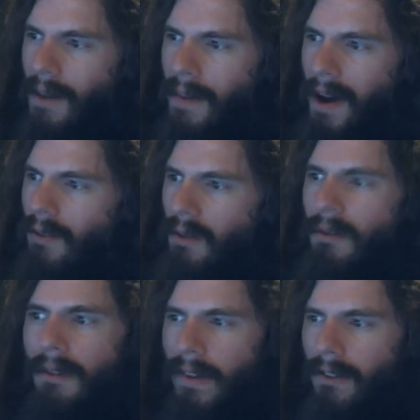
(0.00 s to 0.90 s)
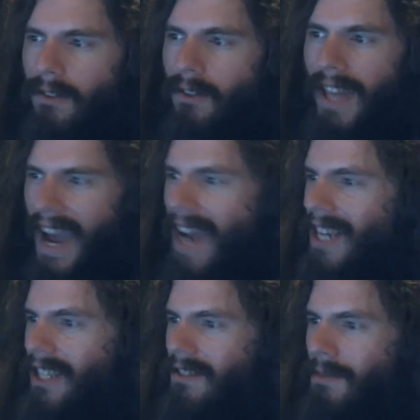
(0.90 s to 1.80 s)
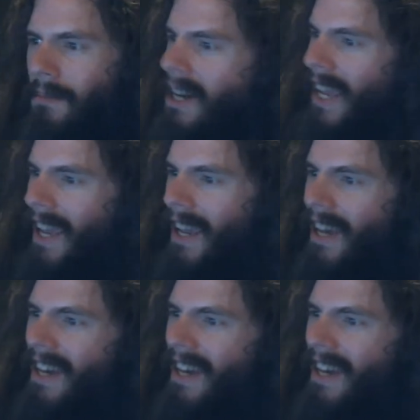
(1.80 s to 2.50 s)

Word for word: about universal cashless money